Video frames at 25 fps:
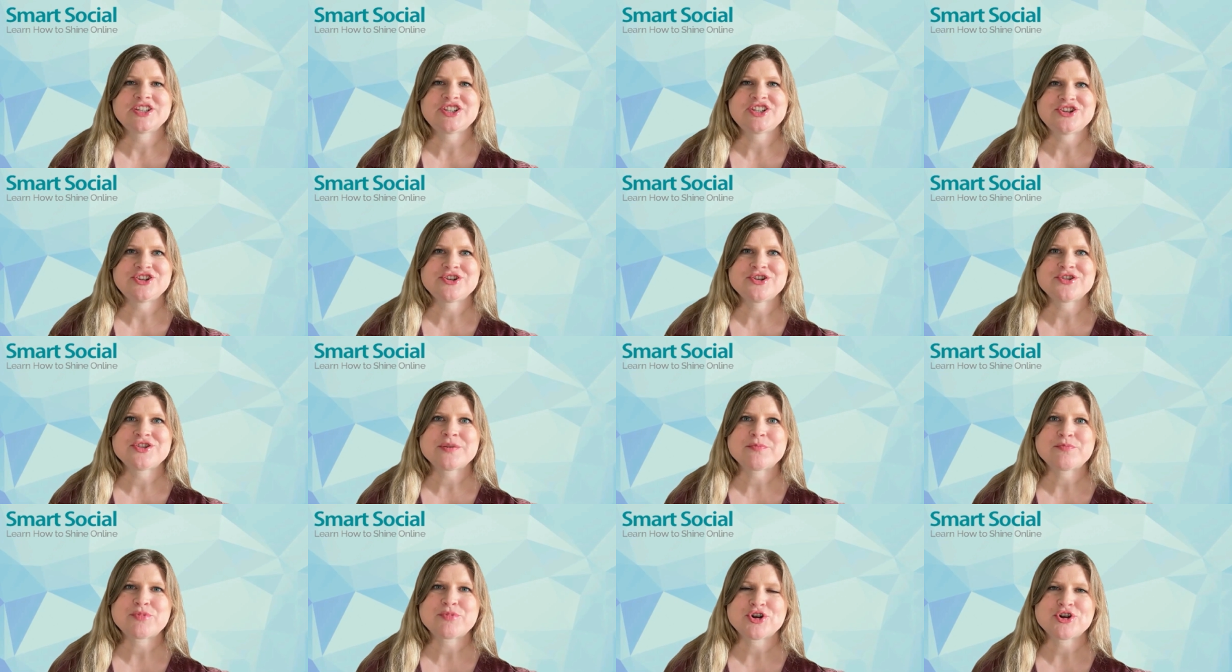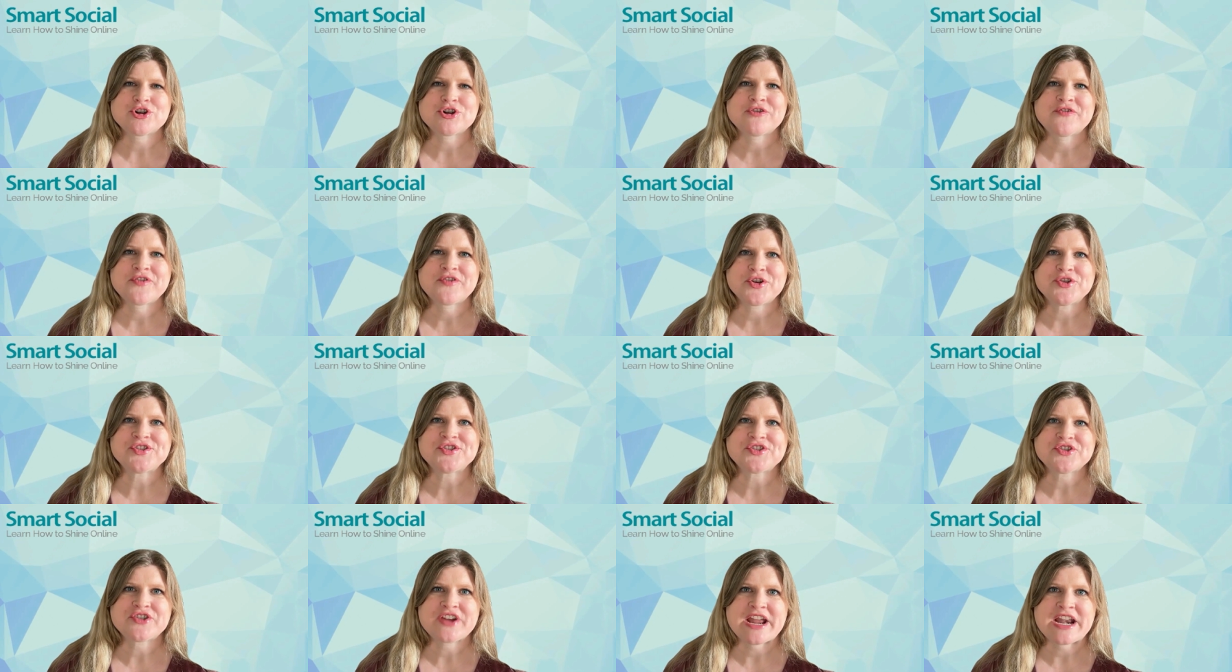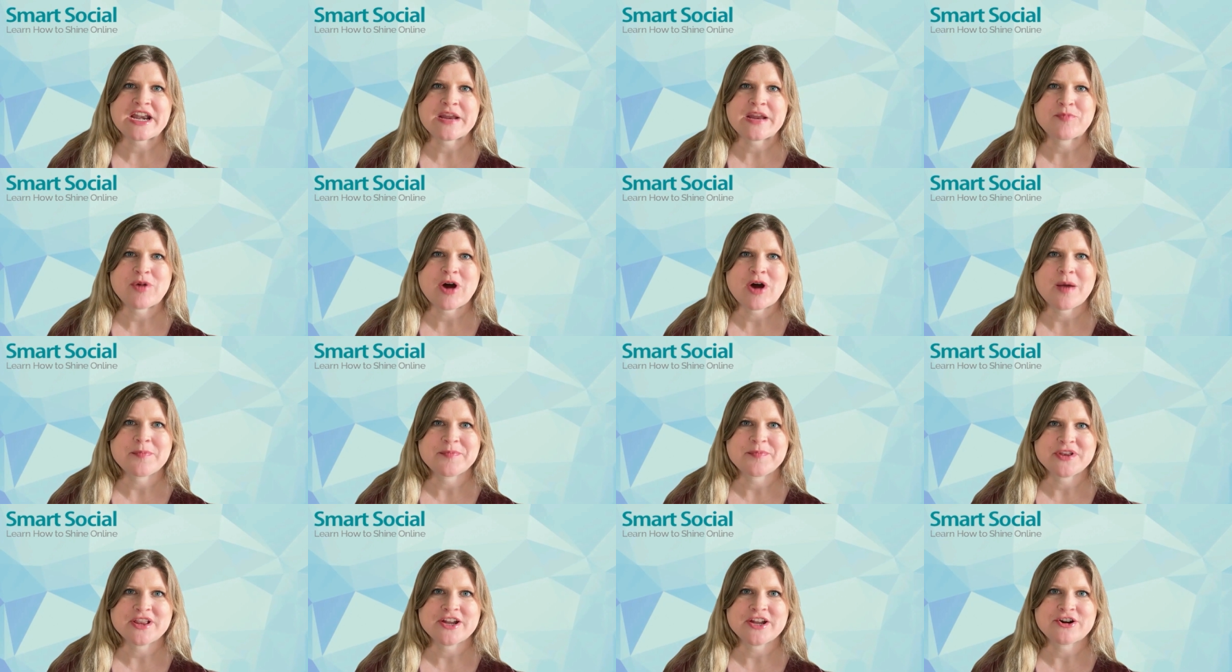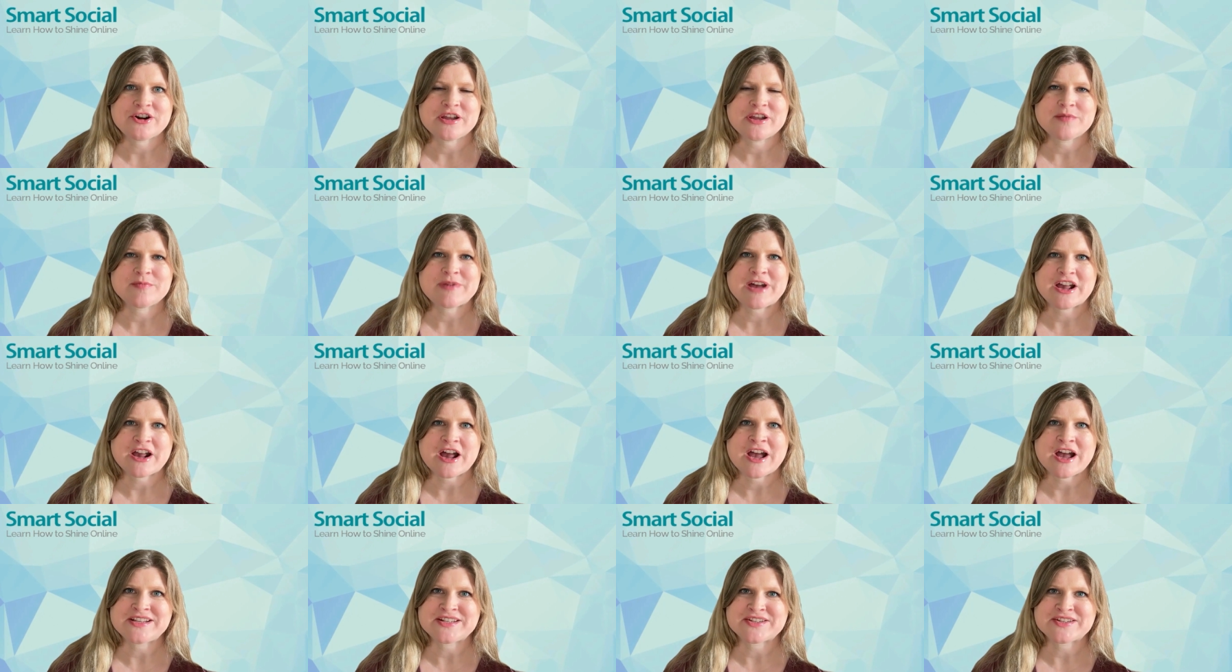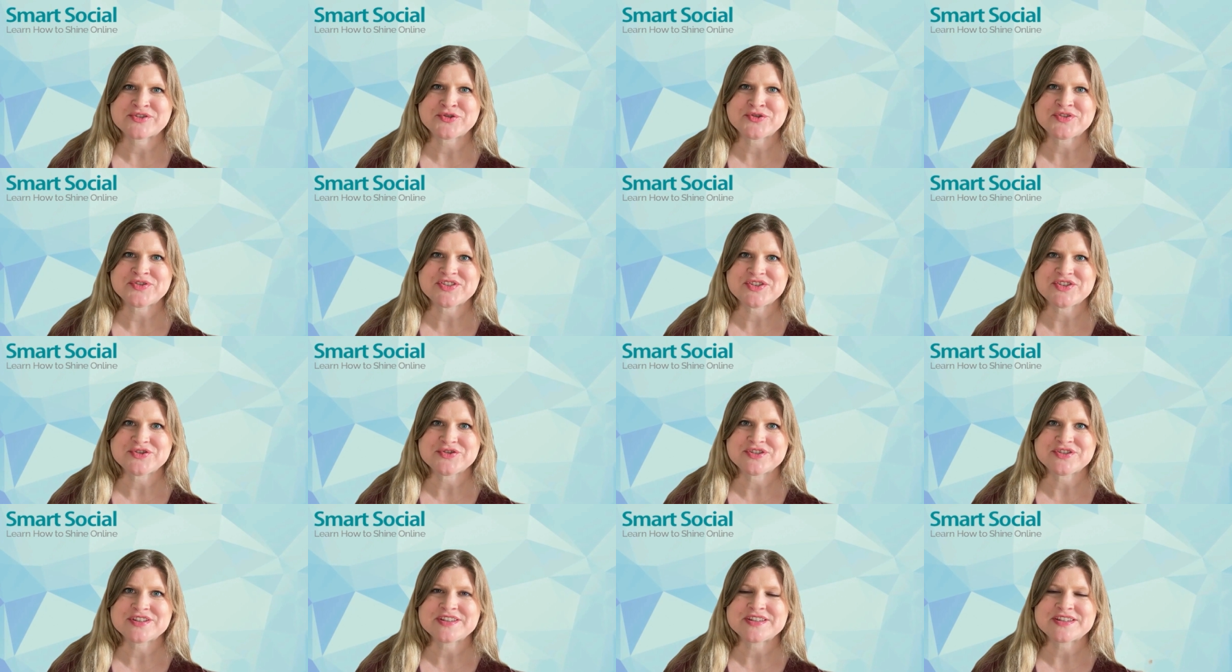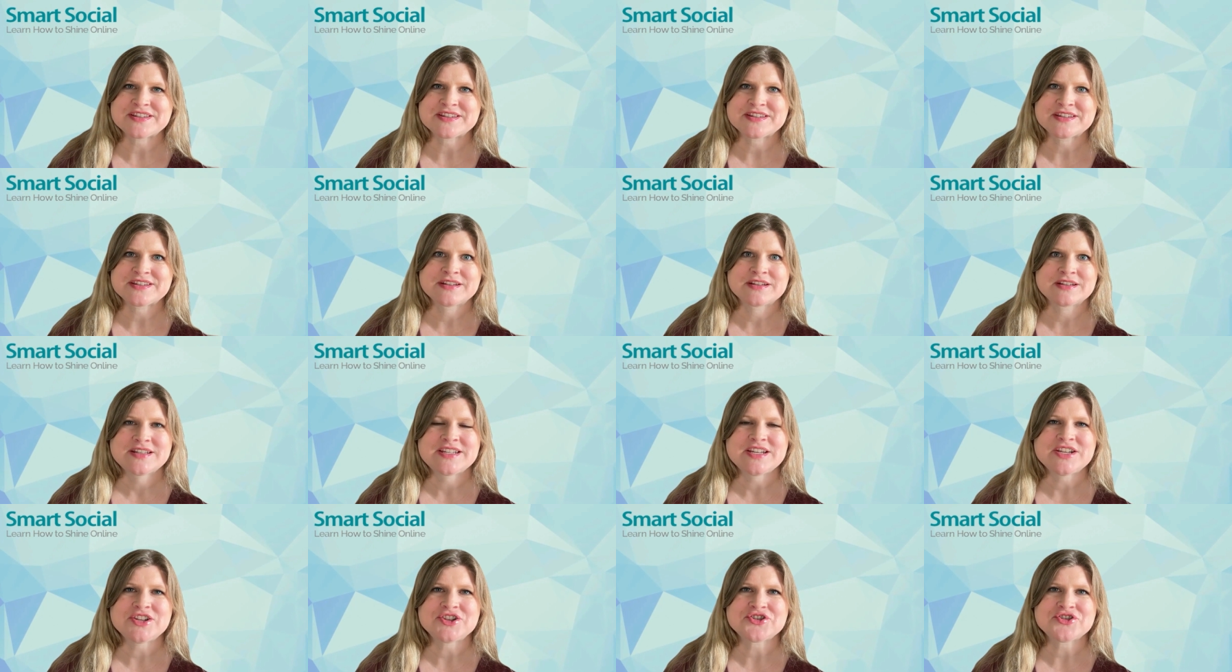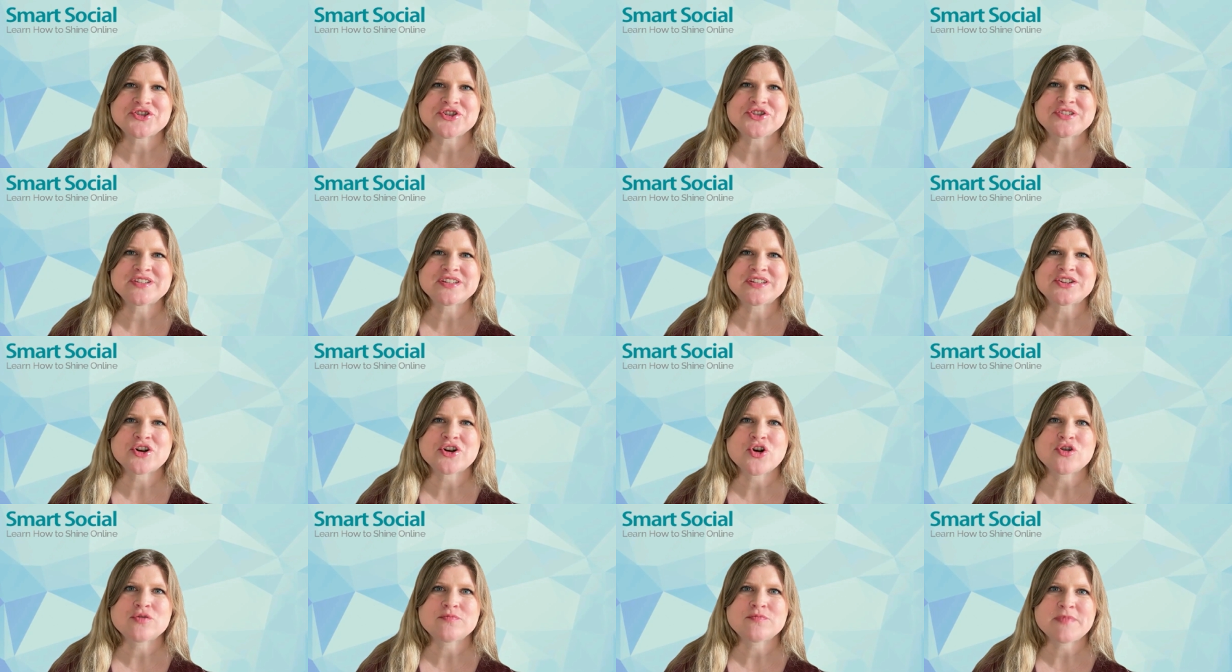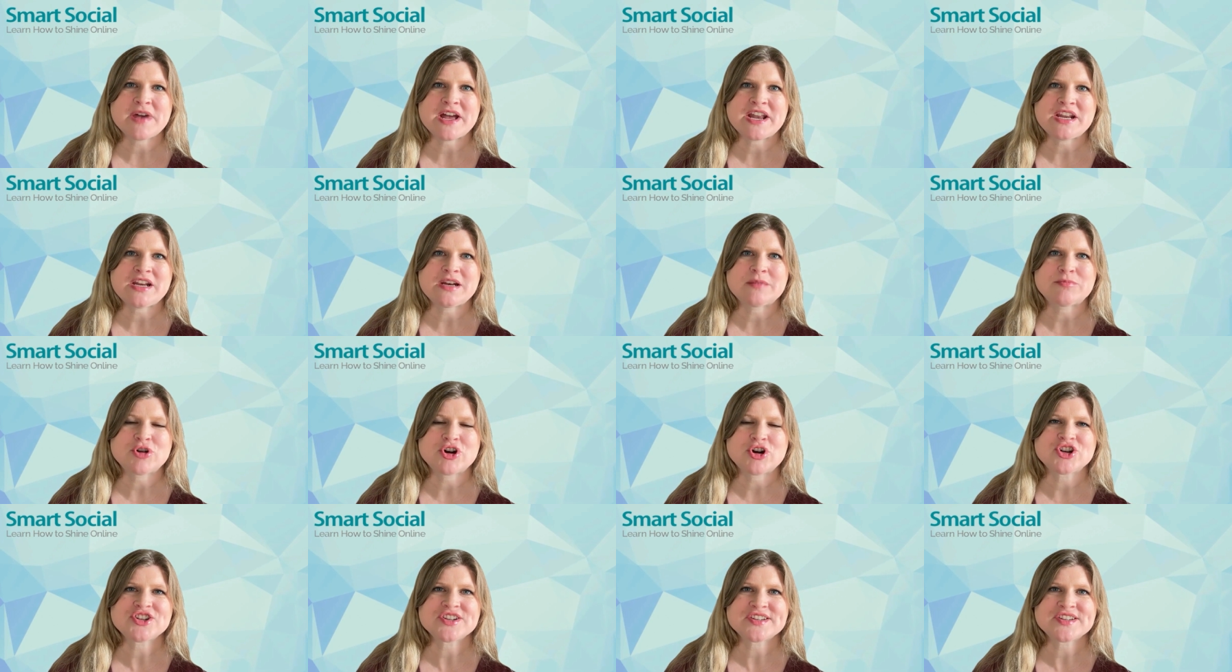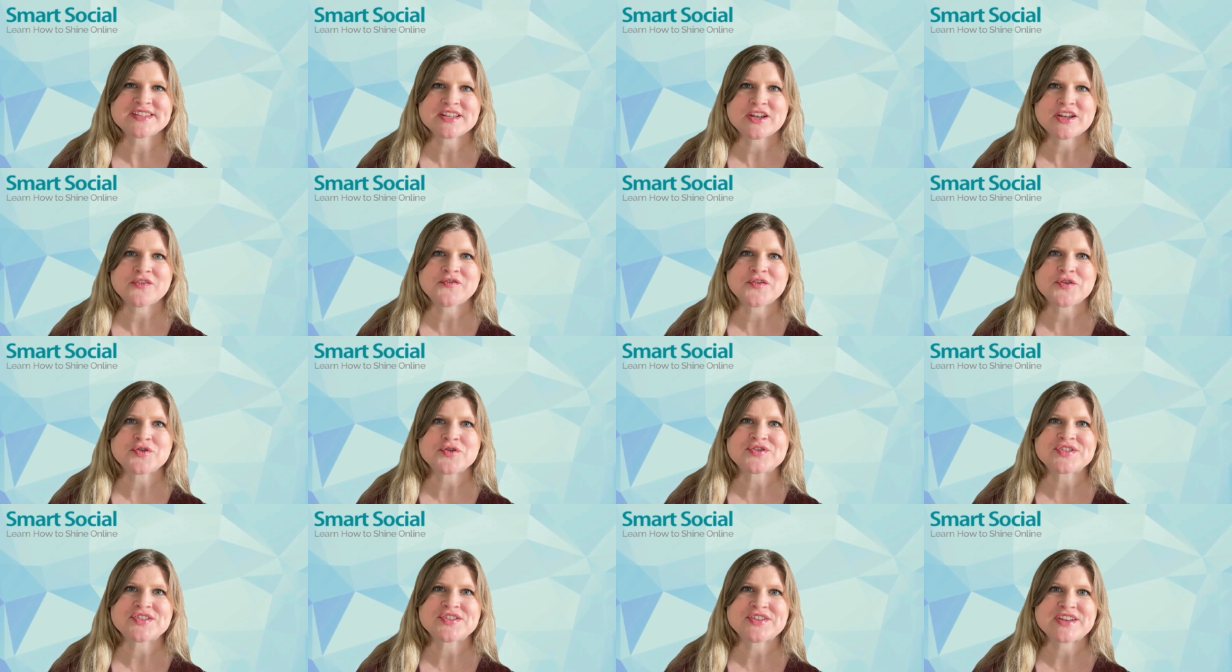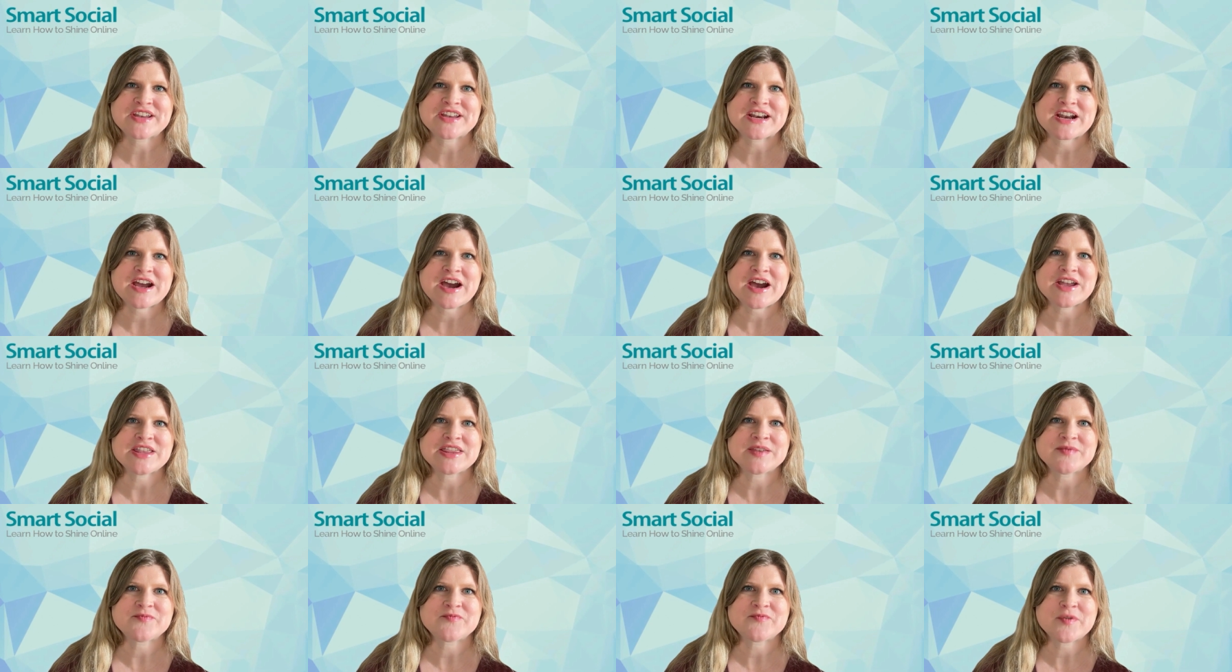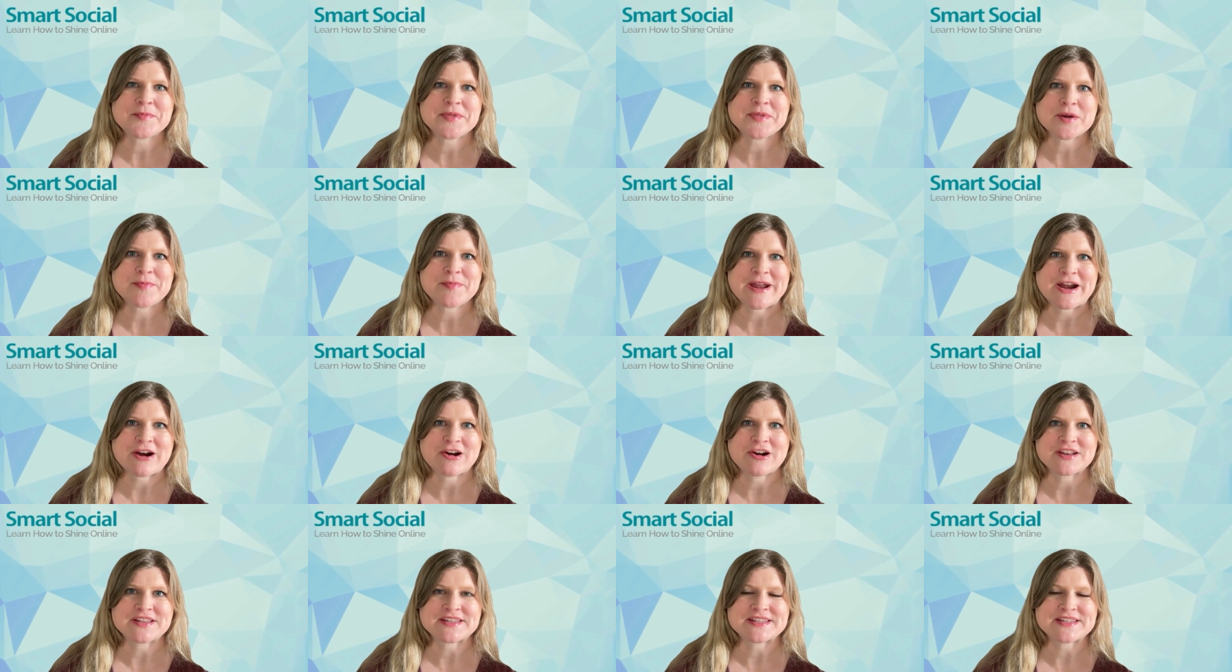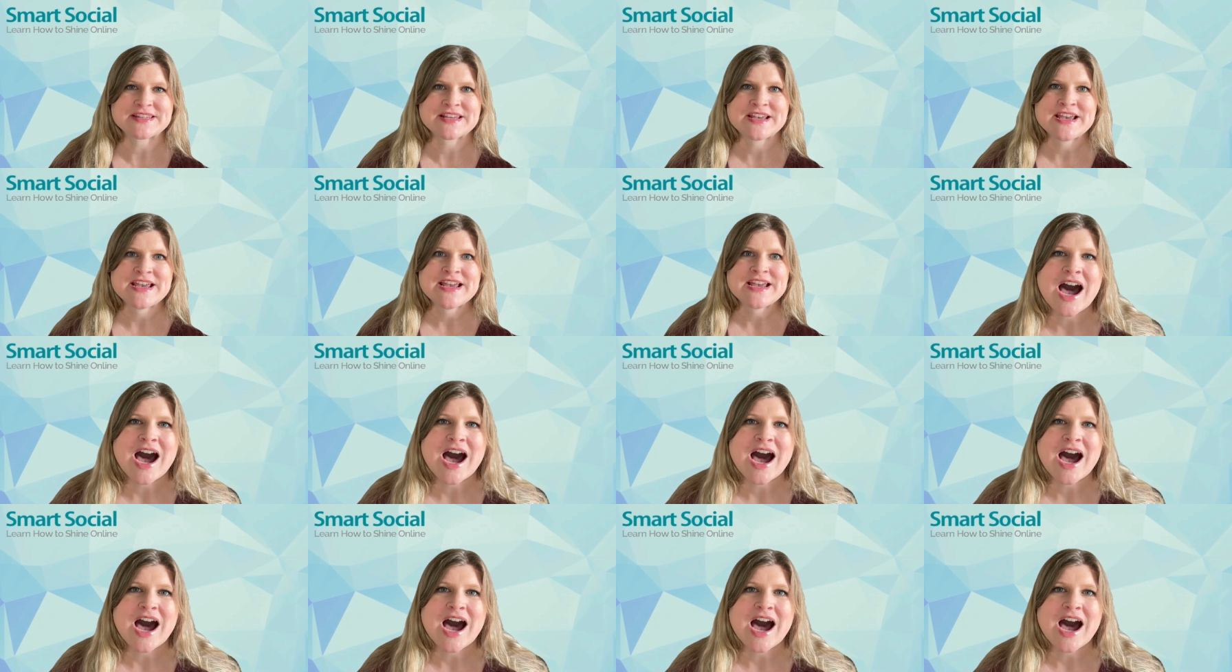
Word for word: Did you know that burner phones are gaining popularity among high school students? Teens are using their own money to purchase cell phones so they can hide them from their parents.